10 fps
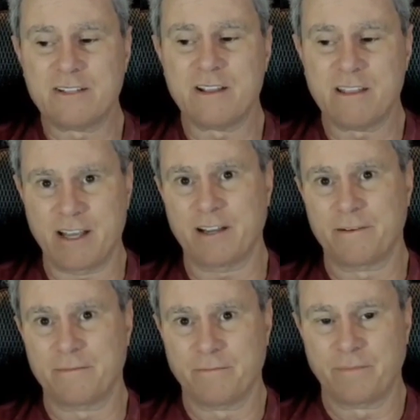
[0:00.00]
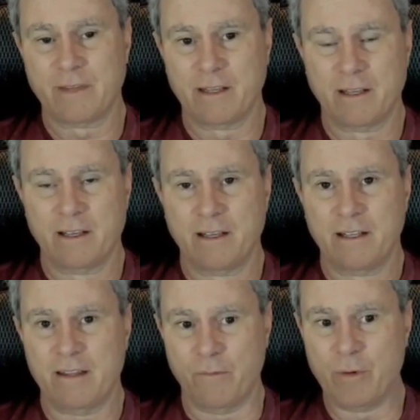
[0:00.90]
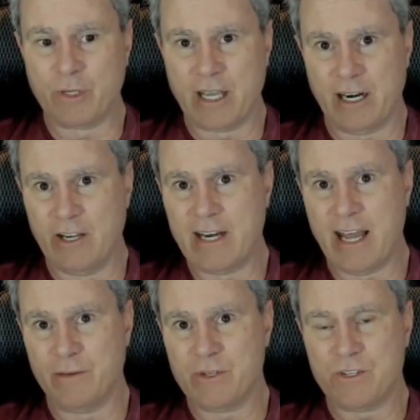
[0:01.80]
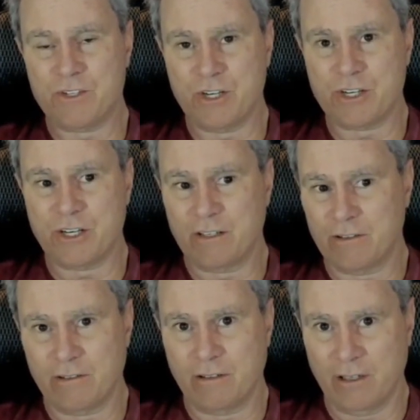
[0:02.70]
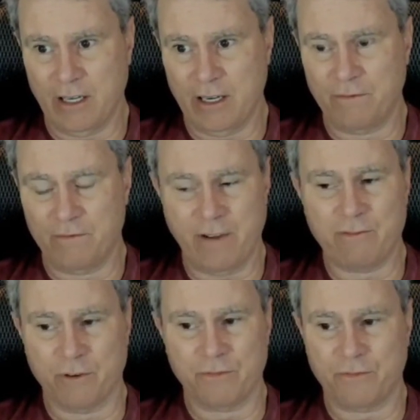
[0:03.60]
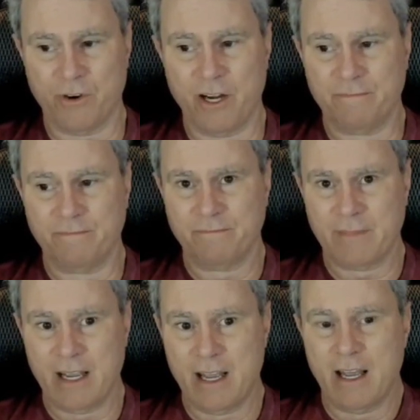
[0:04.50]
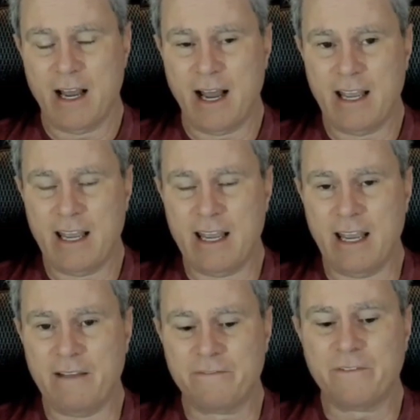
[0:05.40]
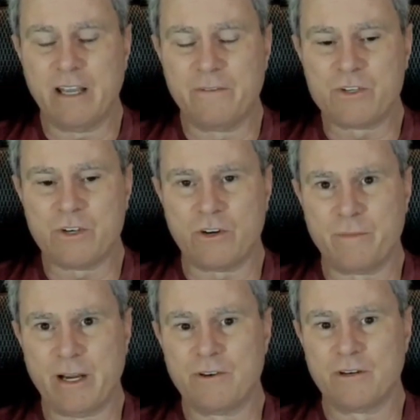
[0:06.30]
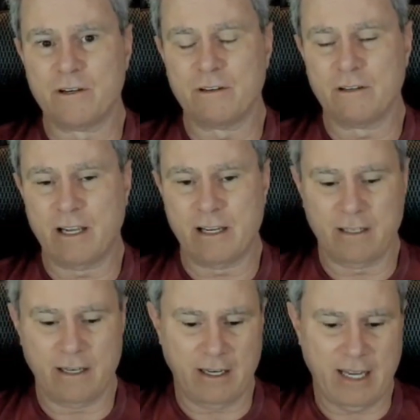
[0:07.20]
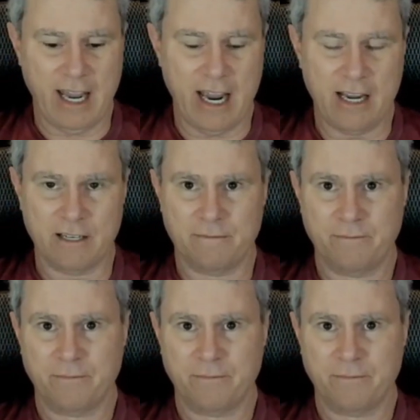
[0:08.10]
to think that we would get a unanimous decision in favor of fraud. If Sotomayor and Kagan